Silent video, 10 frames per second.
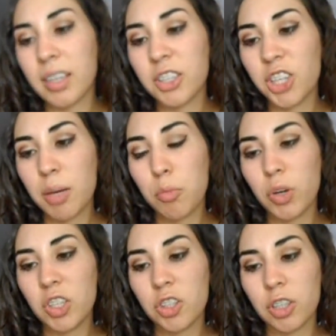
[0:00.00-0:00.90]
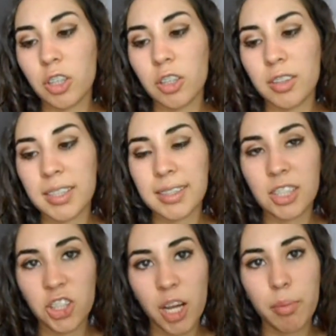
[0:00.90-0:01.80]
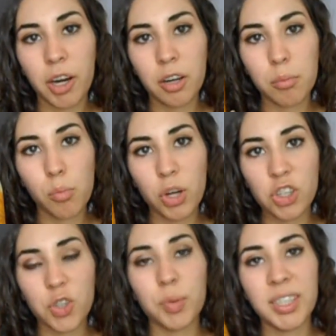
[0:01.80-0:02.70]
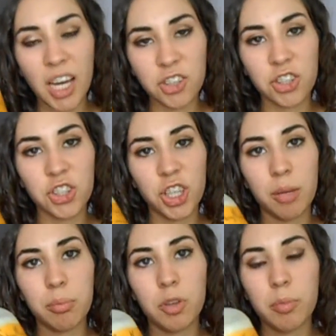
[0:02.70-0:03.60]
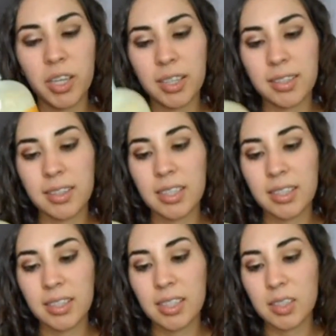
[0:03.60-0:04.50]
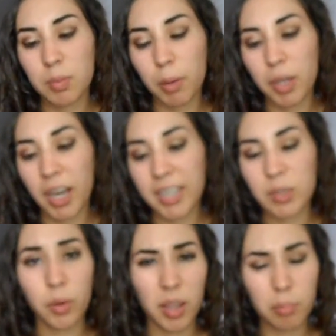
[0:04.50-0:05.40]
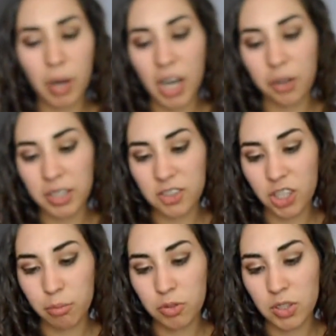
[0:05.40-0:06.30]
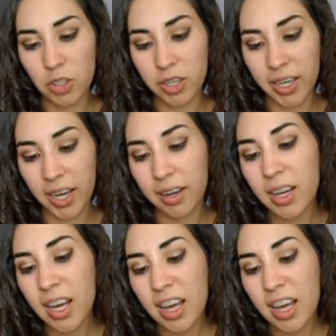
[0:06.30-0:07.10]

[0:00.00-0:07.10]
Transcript: Shea Moisture. This is the Shea Butter Moisture Retention Shampoo, because this is probably, I guess, one of the mildest shampoos that you can get.